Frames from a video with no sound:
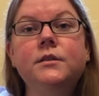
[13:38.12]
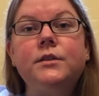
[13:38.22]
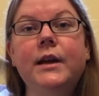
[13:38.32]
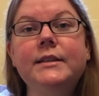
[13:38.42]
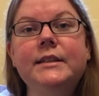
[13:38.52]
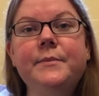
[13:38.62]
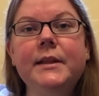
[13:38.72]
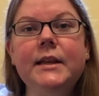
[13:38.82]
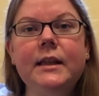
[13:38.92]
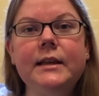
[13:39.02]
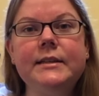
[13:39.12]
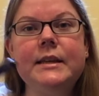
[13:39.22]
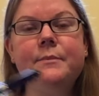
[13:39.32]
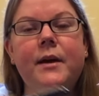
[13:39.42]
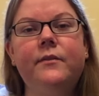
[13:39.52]
So guys, typically I like to
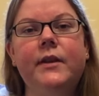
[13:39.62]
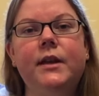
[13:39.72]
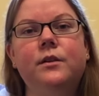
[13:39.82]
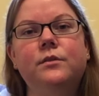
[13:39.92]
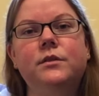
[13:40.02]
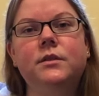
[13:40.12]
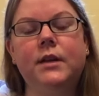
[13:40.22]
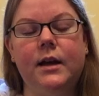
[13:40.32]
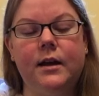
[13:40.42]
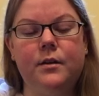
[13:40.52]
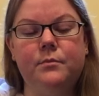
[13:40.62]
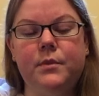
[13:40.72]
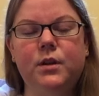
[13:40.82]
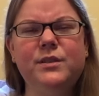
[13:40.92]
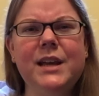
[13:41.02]
keep my videos, um, you
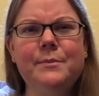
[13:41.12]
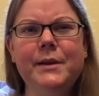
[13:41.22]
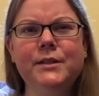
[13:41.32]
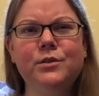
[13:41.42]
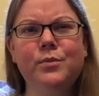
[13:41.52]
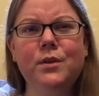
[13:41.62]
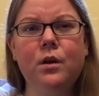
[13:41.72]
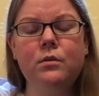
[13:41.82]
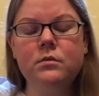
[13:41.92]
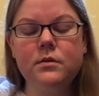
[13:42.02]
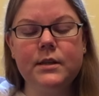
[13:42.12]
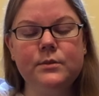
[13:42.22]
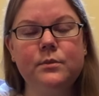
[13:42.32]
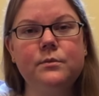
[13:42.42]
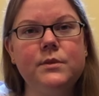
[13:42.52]
know, 10 minutes or below. This
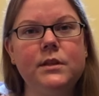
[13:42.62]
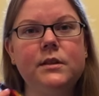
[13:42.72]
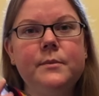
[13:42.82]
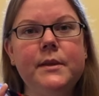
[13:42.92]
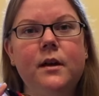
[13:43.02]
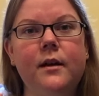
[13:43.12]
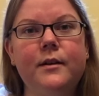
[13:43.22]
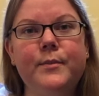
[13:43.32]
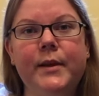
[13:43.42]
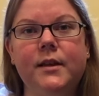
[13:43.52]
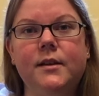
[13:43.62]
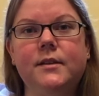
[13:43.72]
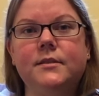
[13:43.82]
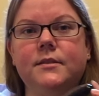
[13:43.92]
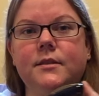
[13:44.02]
one was a little bit longer
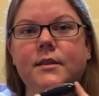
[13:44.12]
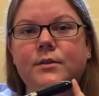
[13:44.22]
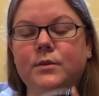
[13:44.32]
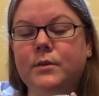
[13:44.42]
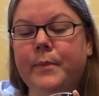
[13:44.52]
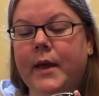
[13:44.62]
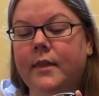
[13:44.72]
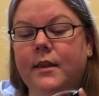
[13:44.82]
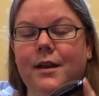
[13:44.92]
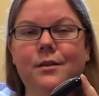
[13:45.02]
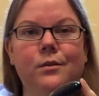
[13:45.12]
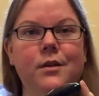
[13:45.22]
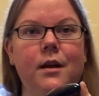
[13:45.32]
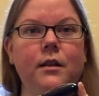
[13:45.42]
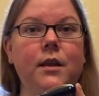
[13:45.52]
because this was a pen that I know
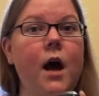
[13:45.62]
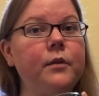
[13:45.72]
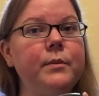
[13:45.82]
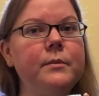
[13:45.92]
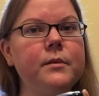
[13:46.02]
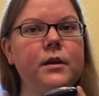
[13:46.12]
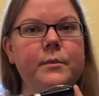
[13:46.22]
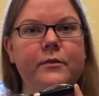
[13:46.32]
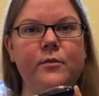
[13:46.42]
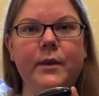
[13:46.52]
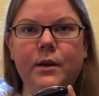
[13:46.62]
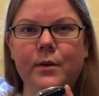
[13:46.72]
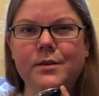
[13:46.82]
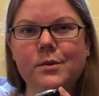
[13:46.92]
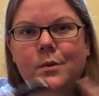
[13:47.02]
not a lot of people are going to be familiar
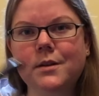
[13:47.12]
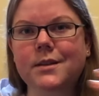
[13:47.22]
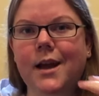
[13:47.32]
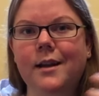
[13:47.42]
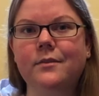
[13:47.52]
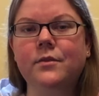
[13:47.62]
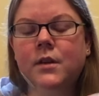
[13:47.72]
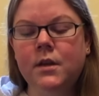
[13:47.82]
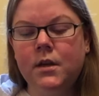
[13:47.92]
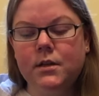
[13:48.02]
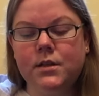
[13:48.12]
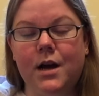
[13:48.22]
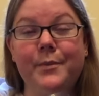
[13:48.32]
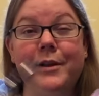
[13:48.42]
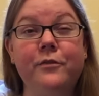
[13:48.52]
with. So I wanted to kind of
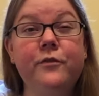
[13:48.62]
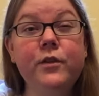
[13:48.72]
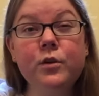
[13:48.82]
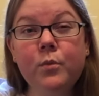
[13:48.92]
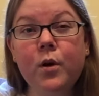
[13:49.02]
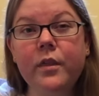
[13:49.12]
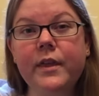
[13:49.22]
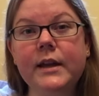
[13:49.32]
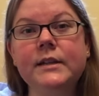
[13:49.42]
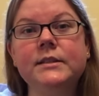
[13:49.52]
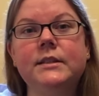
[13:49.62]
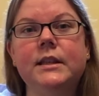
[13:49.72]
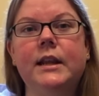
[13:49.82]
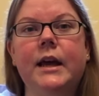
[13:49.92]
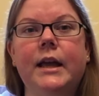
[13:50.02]
talk about a few more things
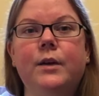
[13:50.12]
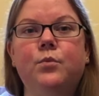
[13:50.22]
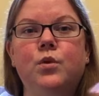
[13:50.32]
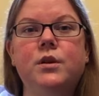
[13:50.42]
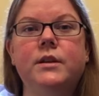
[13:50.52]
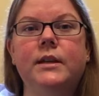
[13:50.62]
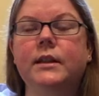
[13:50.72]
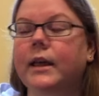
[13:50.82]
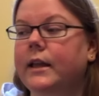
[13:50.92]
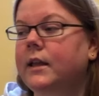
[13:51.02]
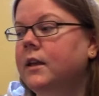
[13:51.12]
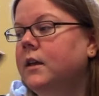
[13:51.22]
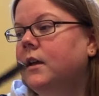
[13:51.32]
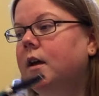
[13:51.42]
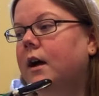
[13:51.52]
than I would in like,
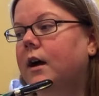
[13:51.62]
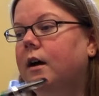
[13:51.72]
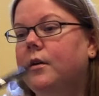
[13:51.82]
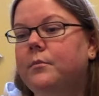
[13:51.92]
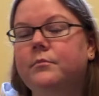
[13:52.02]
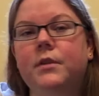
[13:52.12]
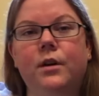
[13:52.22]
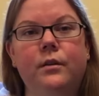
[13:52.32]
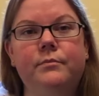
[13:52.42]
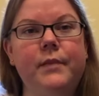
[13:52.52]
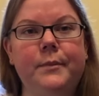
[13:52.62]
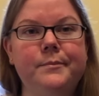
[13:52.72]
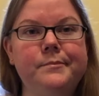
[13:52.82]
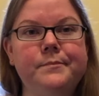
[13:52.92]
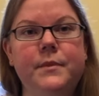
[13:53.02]
um, you know, like
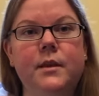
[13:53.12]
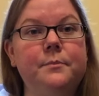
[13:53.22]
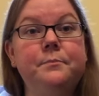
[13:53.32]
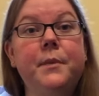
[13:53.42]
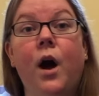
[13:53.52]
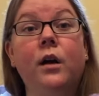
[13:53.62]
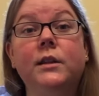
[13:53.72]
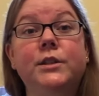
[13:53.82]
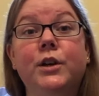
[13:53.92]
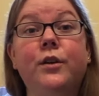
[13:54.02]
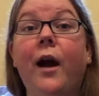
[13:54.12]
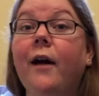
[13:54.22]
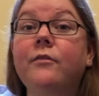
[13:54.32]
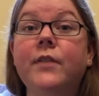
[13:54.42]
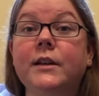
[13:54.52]
the Conklin Duragraph
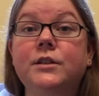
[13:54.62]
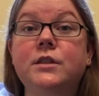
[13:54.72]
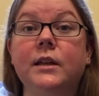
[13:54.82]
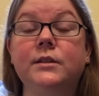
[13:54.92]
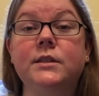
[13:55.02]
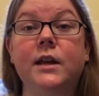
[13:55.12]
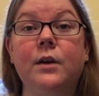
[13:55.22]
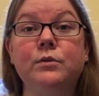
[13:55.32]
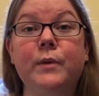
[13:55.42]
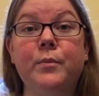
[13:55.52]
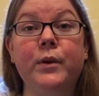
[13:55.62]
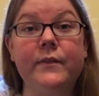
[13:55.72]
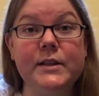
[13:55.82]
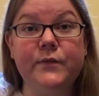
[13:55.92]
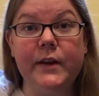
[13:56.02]
that, that uh, was my
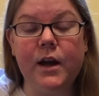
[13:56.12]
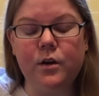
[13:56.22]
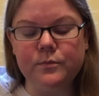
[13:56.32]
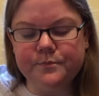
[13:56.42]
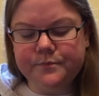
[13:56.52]
previous video.